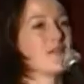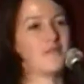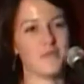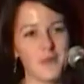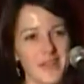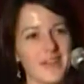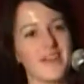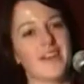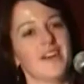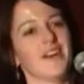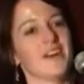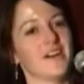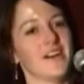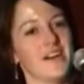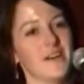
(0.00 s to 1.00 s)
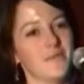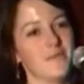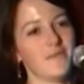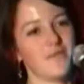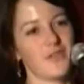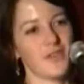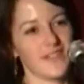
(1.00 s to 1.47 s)
of being
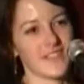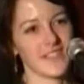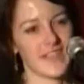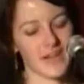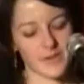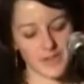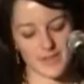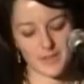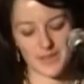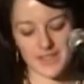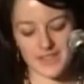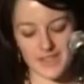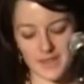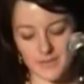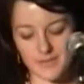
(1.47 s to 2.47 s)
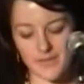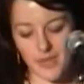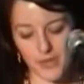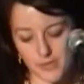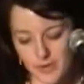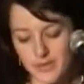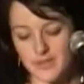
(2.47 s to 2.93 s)
here for this announcement, and I'm
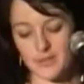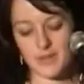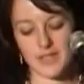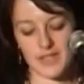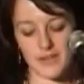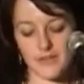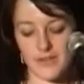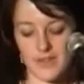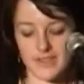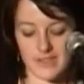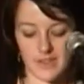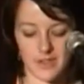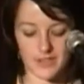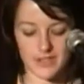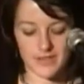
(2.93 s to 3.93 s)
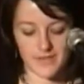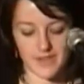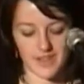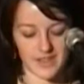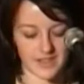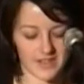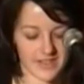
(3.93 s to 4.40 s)
thrilled to be here for this launch of
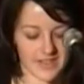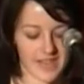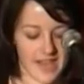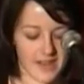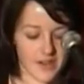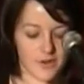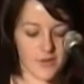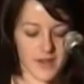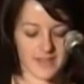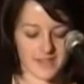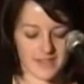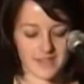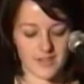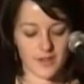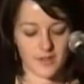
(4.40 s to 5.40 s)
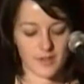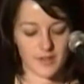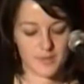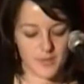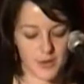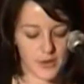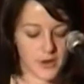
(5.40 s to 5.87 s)
the Canada Rising
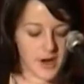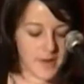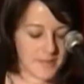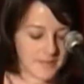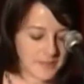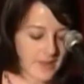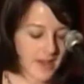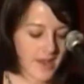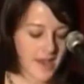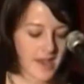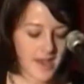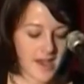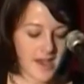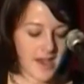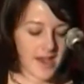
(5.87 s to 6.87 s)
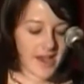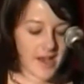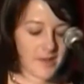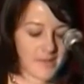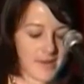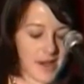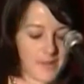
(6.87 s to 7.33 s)
Stars program.
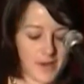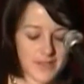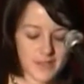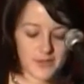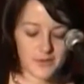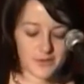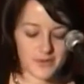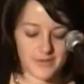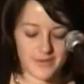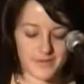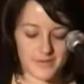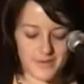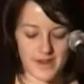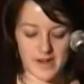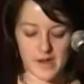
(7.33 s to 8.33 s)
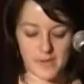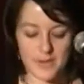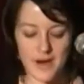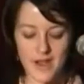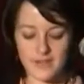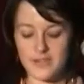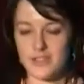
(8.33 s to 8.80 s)
I'm also very
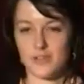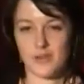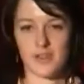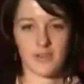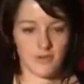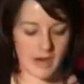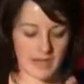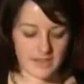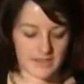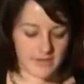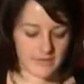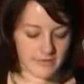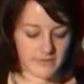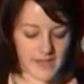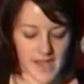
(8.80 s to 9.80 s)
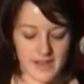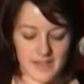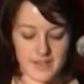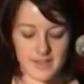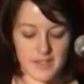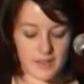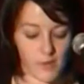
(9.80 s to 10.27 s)
proud to join the ranks of
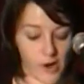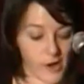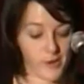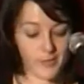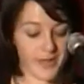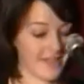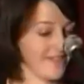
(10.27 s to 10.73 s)
Canada's small but